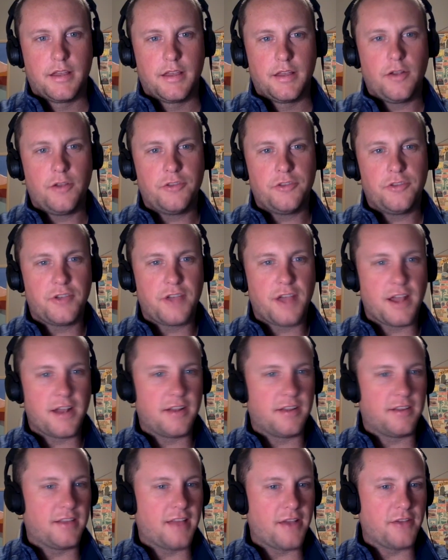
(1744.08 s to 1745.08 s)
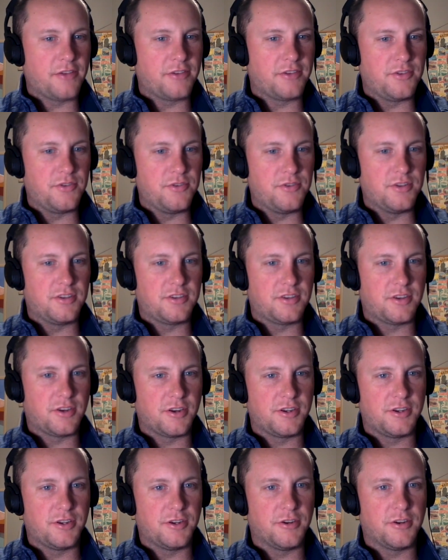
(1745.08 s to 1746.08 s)
It also kind of allows you to
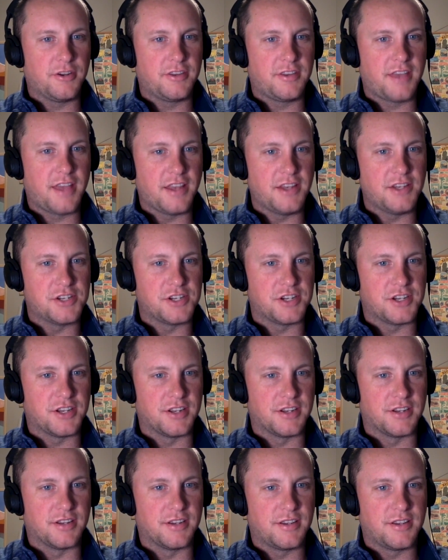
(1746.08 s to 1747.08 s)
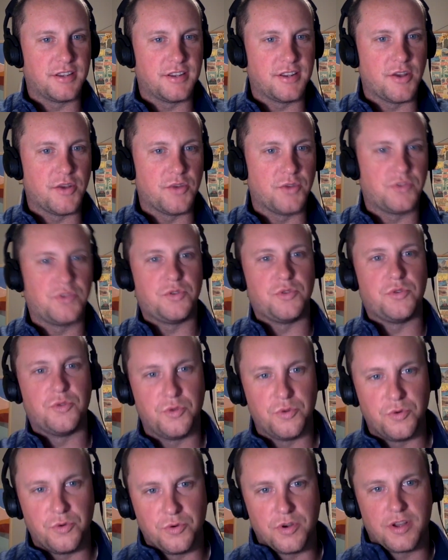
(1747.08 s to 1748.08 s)
turn your attention, you know,
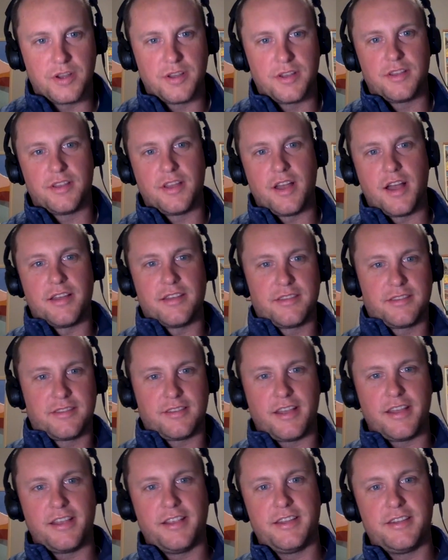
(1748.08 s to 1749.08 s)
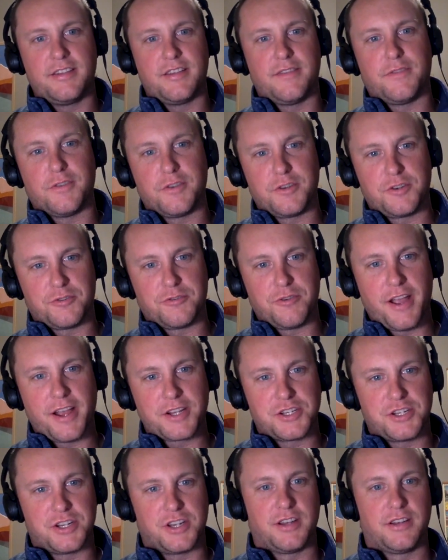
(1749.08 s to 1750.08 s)
to a slightly different
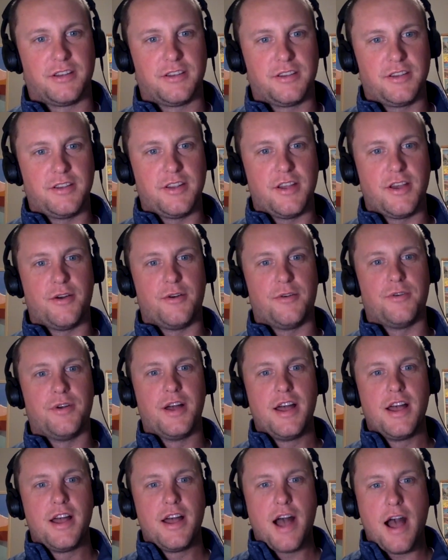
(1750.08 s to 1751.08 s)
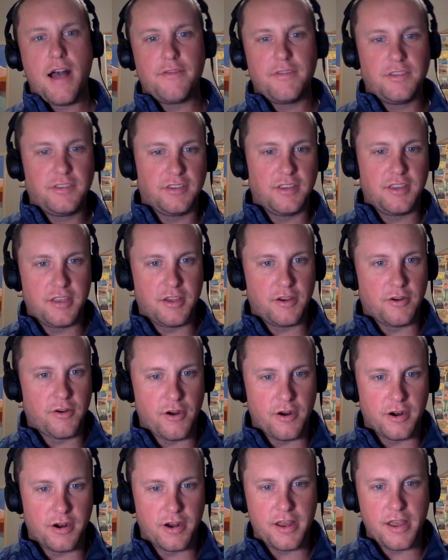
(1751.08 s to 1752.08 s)
direction. You know, obviously there
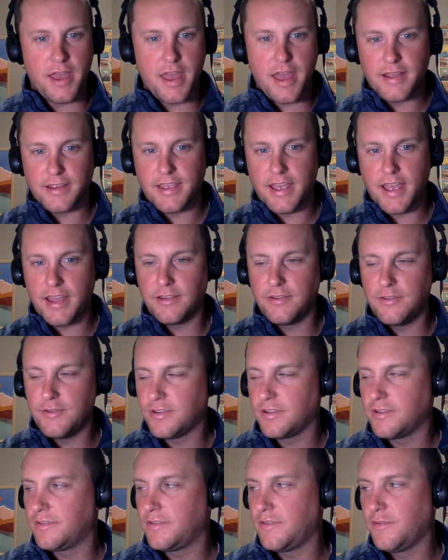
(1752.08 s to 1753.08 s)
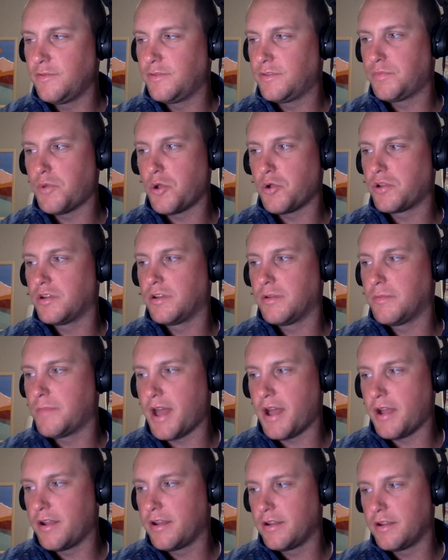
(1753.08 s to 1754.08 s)
are, and Ken, you can you've spoken
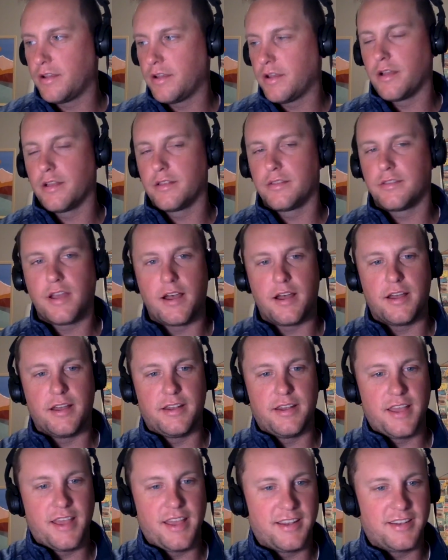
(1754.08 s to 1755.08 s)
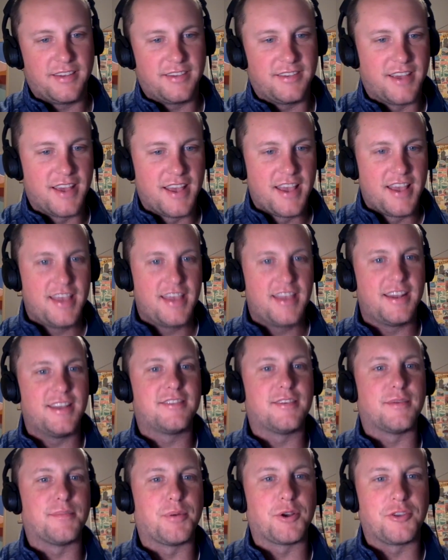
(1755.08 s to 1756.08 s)
about it a ton, and it
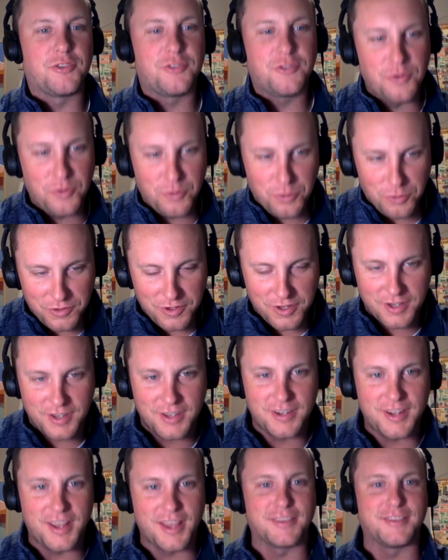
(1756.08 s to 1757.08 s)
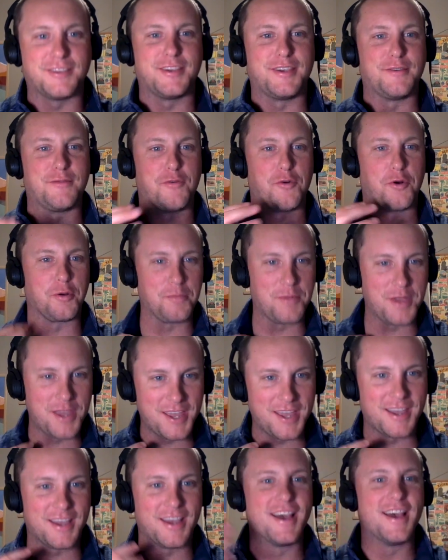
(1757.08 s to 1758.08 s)
is a pursuit, Nancy, for
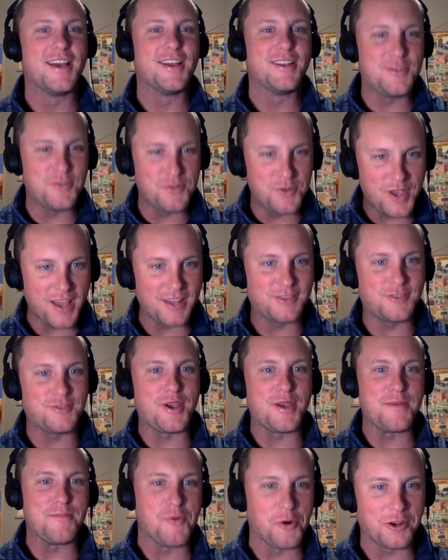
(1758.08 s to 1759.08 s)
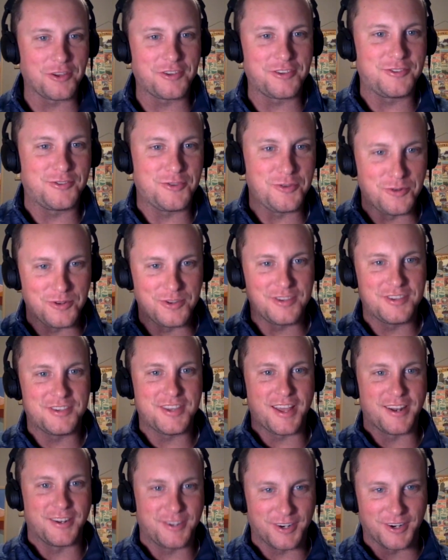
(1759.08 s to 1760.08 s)
me to get to a more student
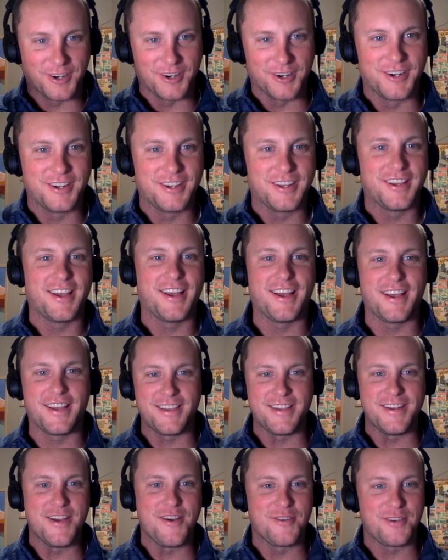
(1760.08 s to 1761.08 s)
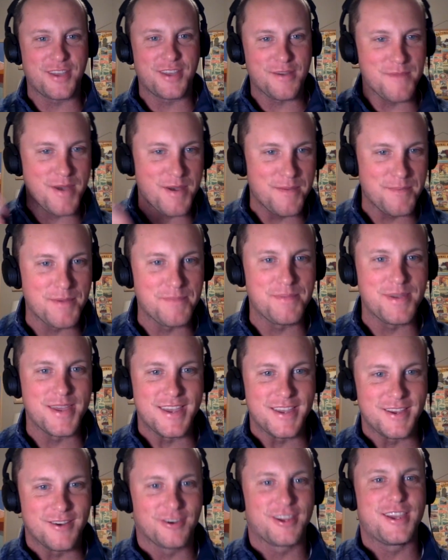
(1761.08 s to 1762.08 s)
centered, uh, you know, commitment
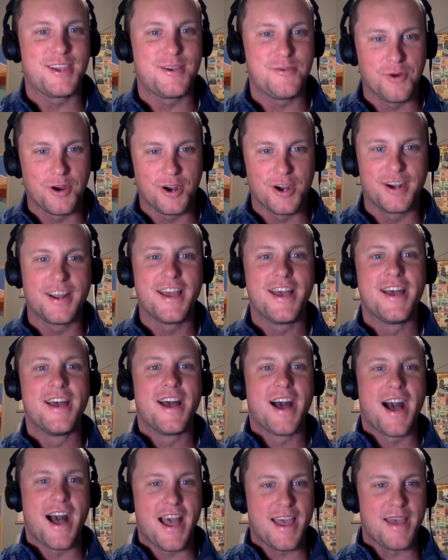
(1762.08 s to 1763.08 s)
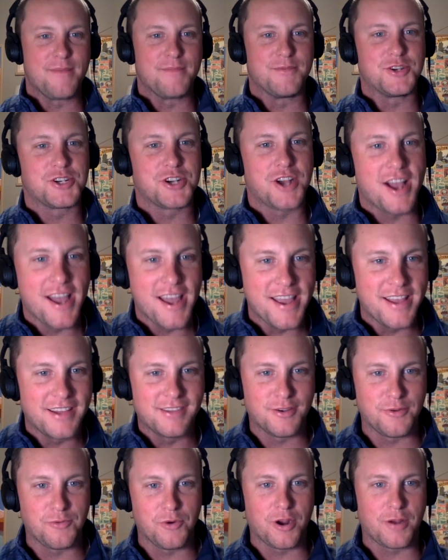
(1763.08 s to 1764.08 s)
being your keyword. I am trying
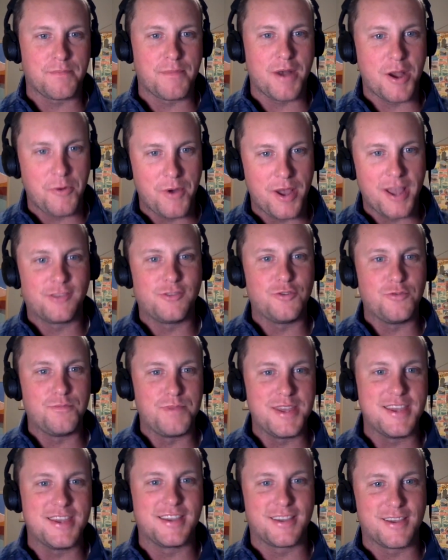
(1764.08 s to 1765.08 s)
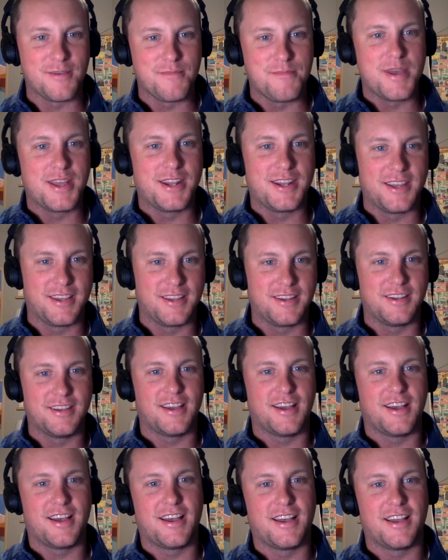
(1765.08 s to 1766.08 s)
to work my way to being committed
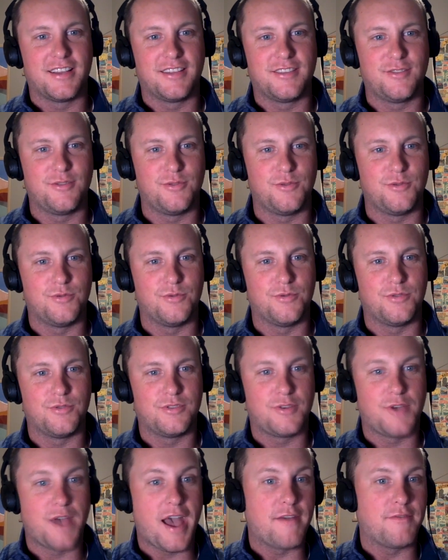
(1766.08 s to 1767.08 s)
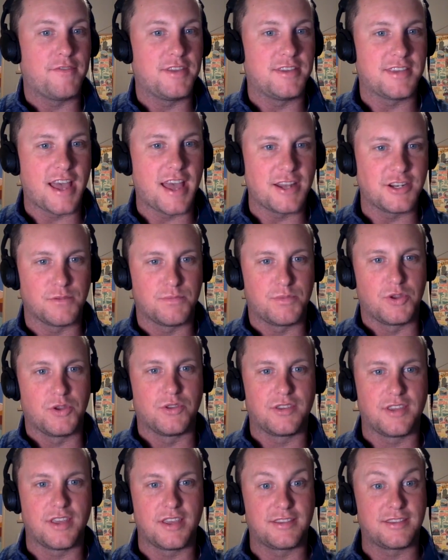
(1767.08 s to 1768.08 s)
uh, to to have these
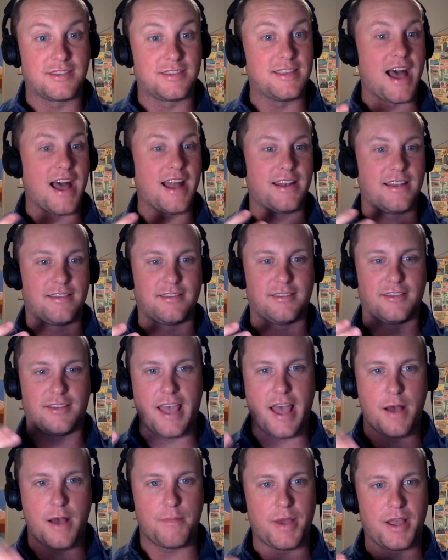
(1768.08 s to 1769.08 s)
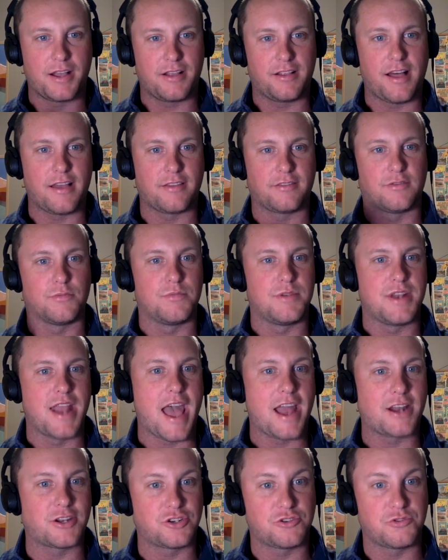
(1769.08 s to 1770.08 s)
attributes. It's not necessarily how my classroom
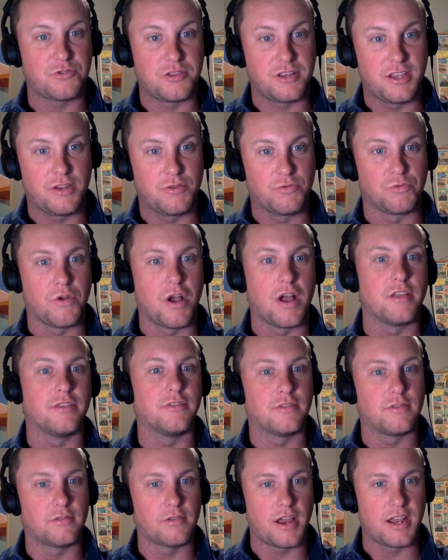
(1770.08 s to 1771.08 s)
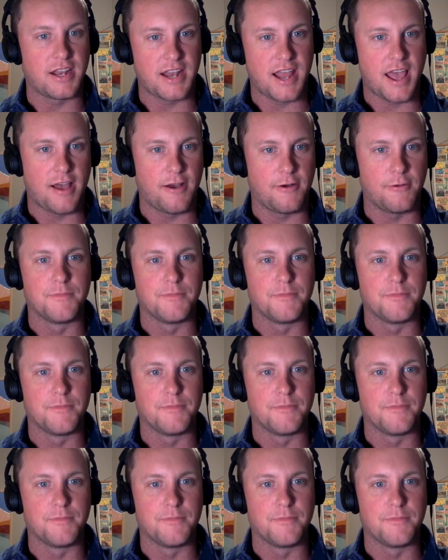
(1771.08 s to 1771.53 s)
naturally runs right now.